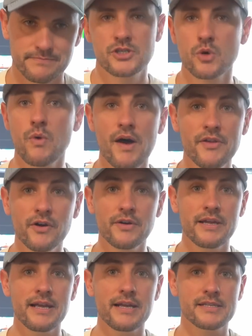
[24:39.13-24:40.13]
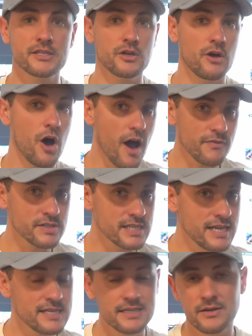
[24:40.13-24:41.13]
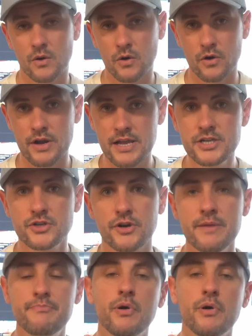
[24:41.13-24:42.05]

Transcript: So whether it's off-season or injury,